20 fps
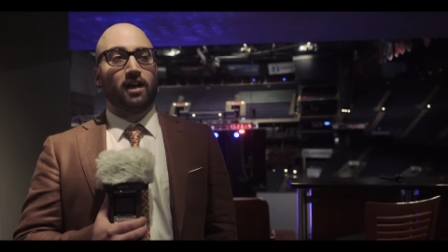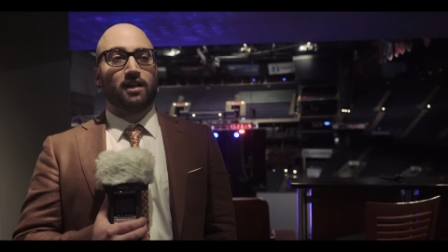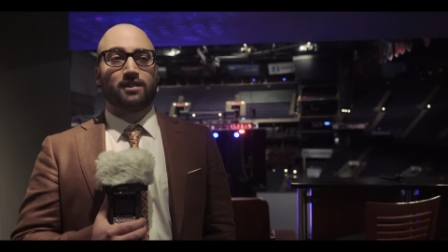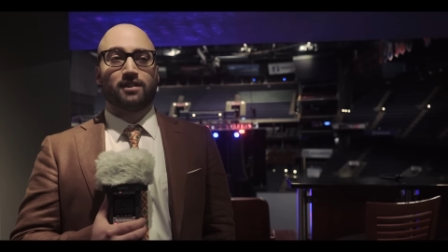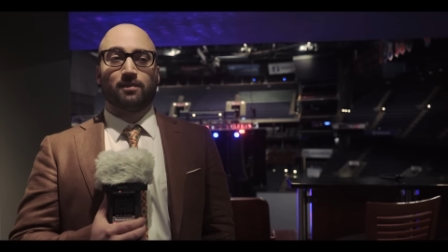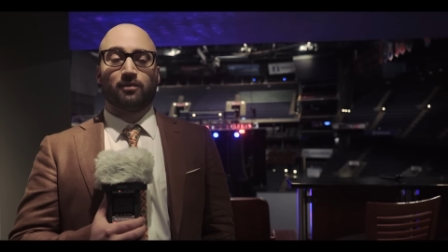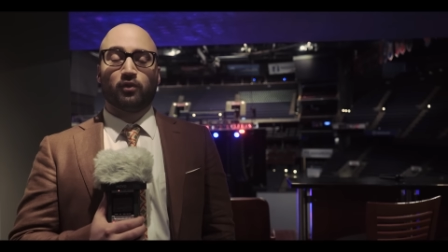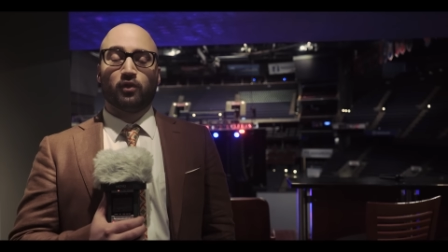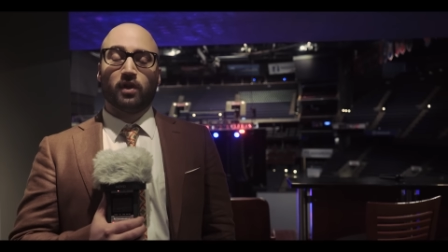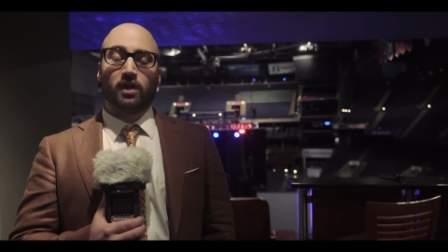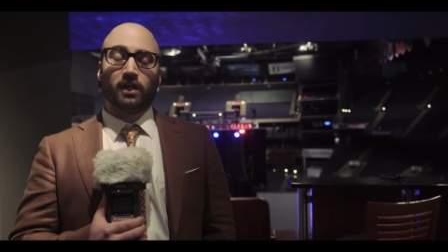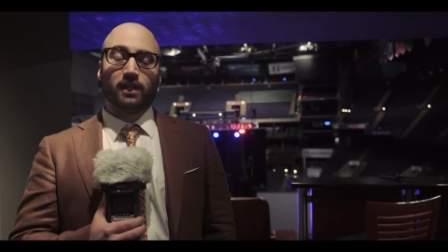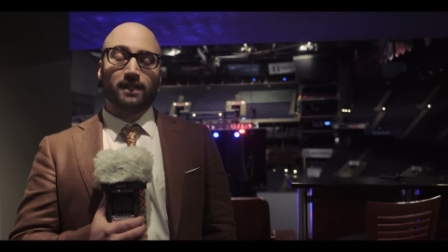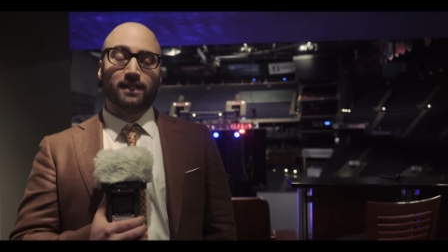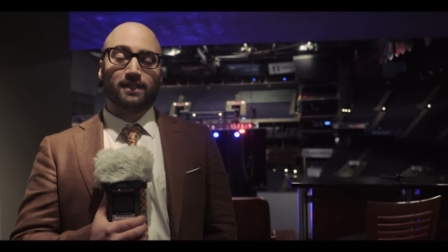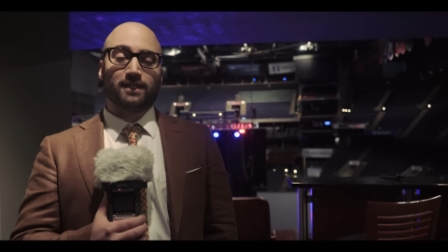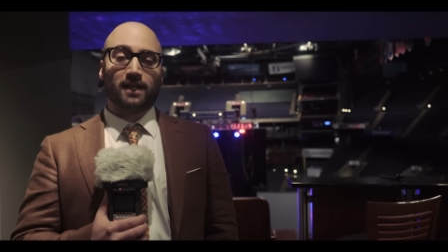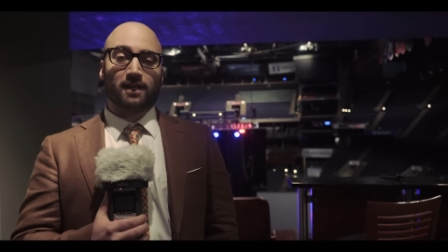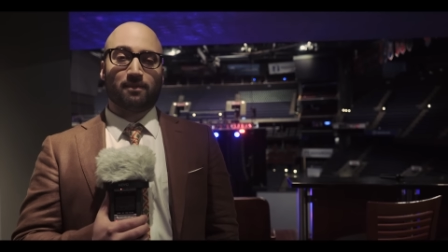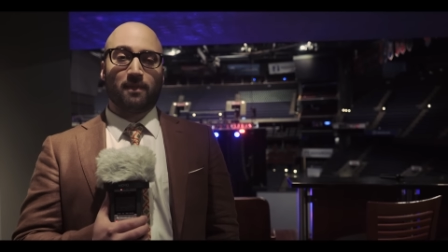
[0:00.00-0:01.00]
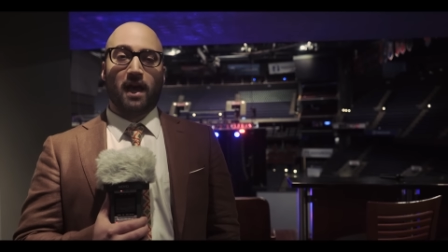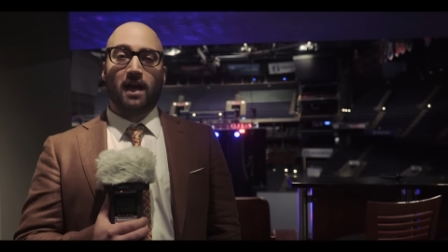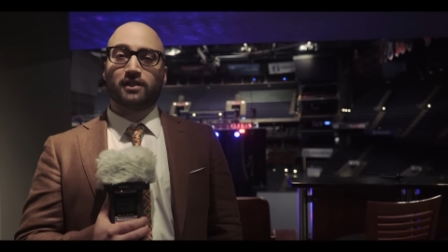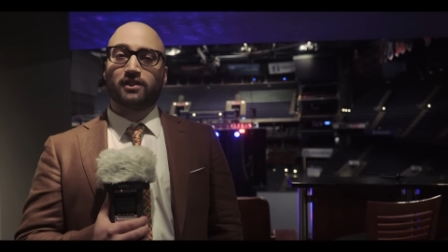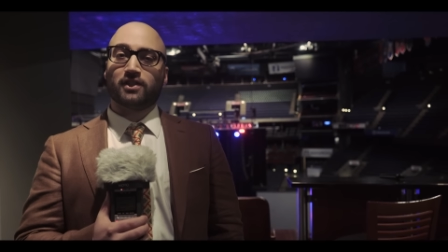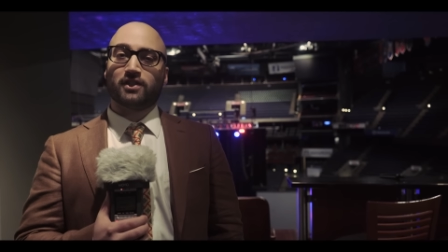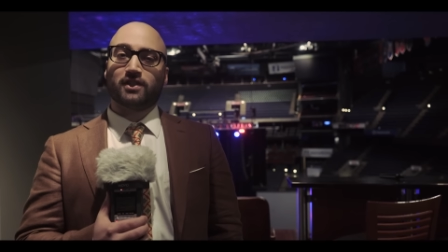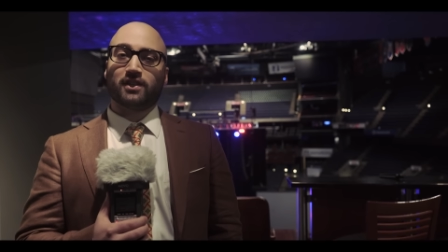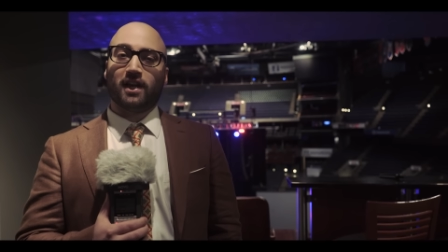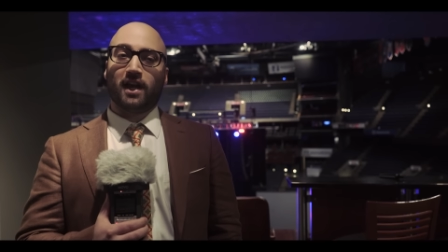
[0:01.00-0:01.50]
Some really sick
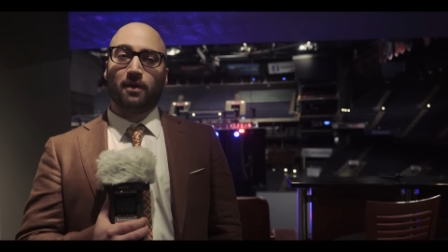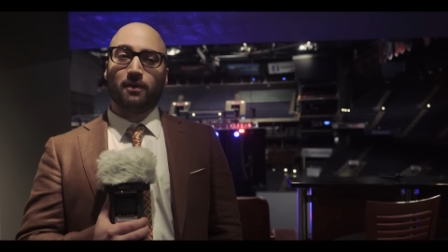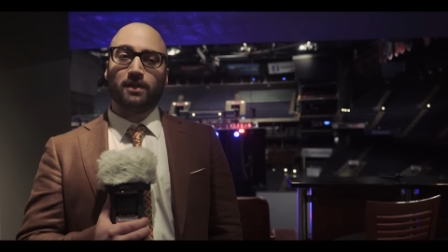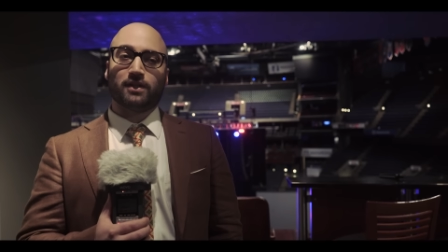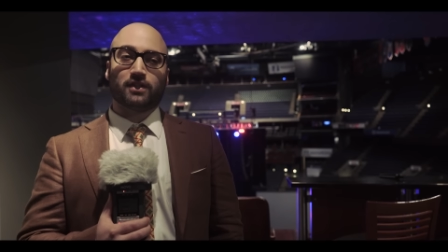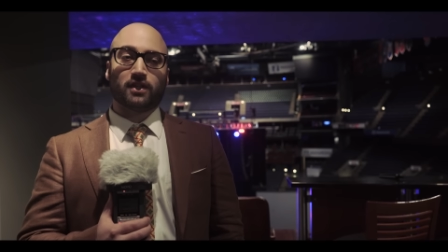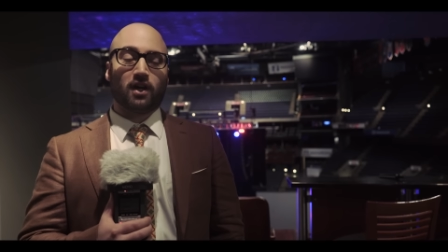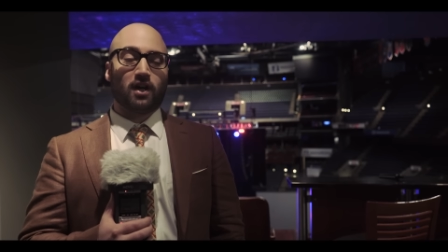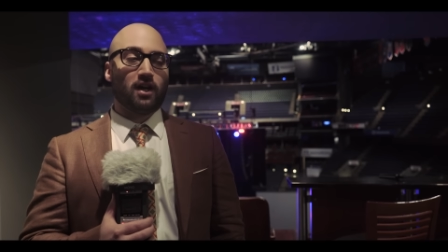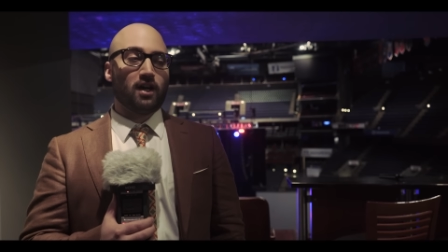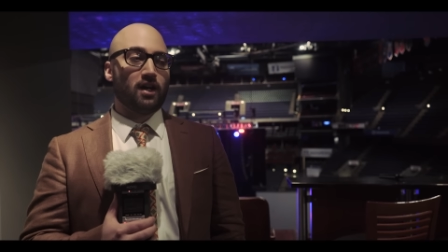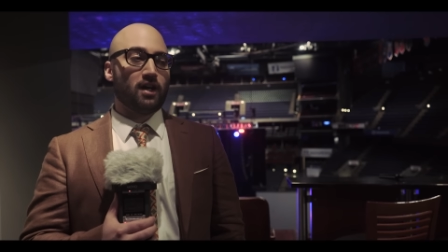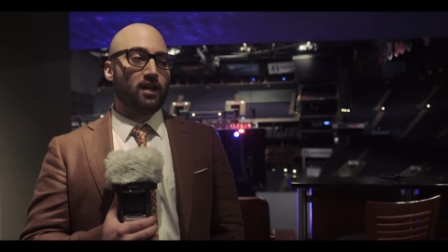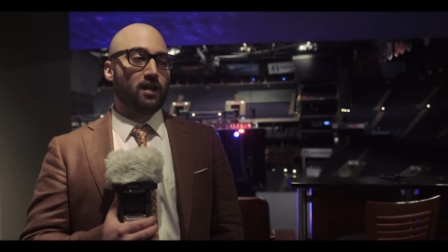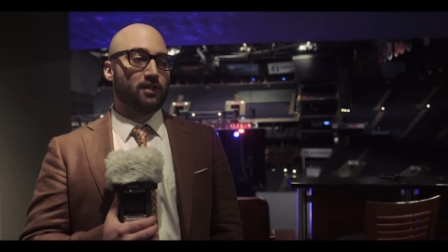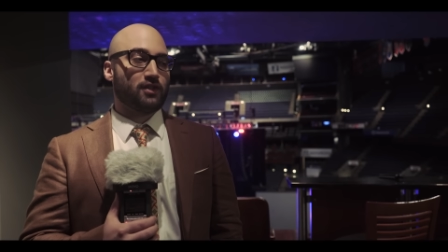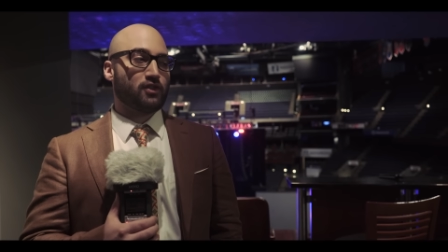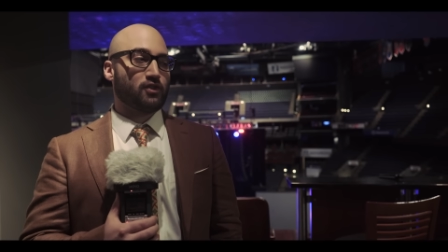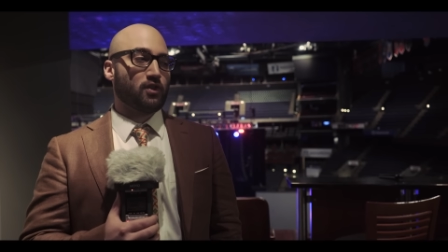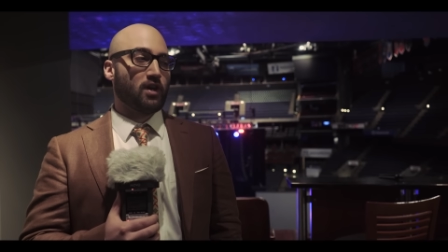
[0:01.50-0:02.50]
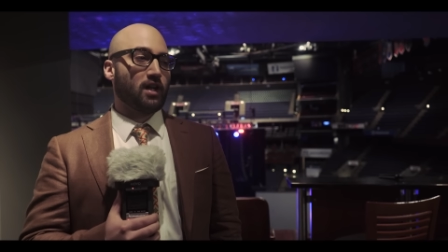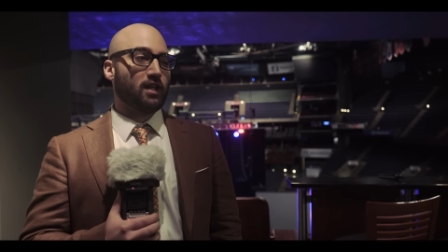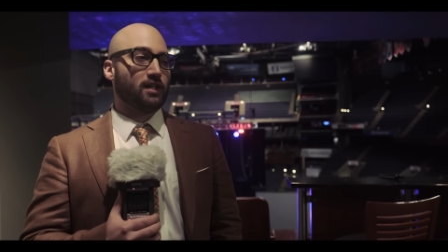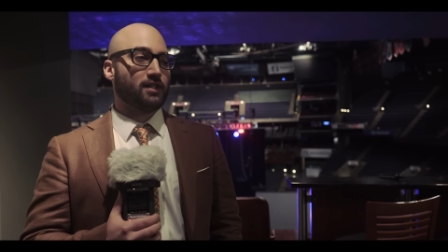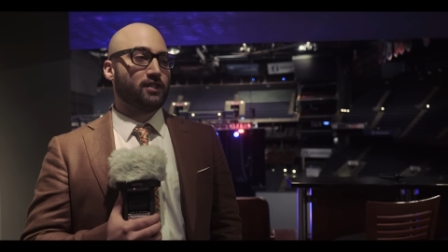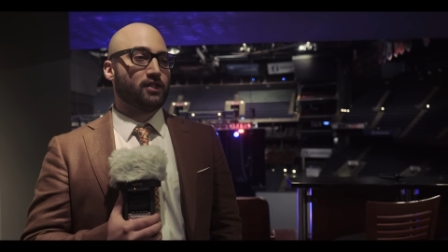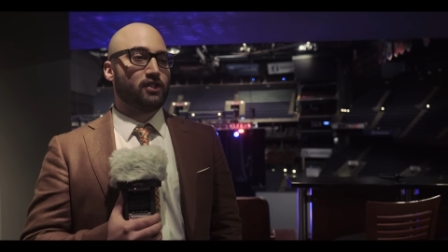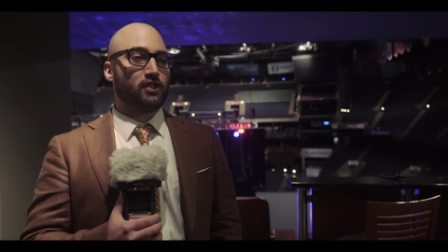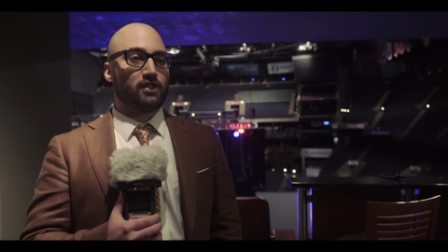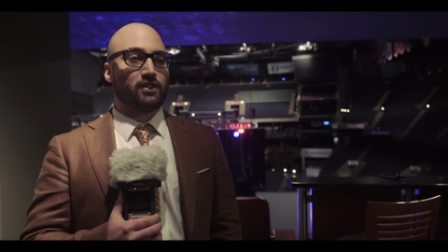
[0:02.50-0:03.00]
matches today. We saw
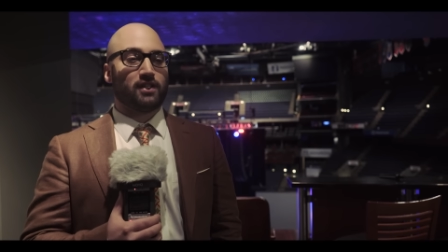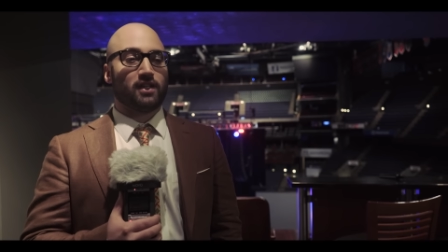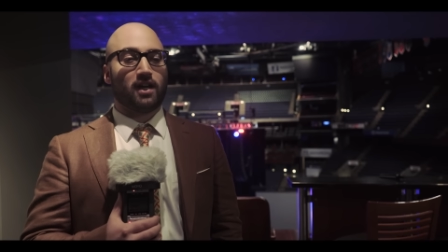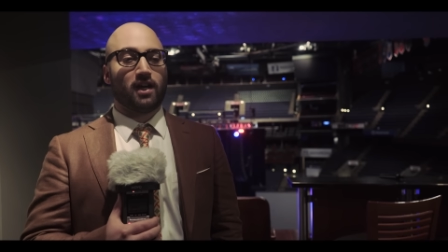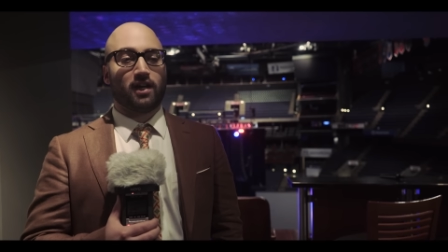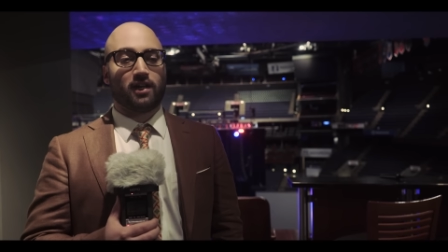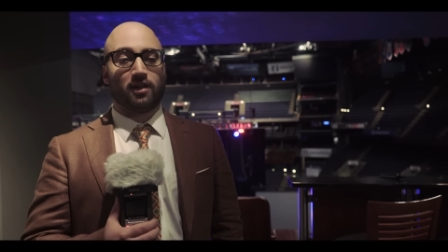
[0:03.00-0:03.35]
Astralis just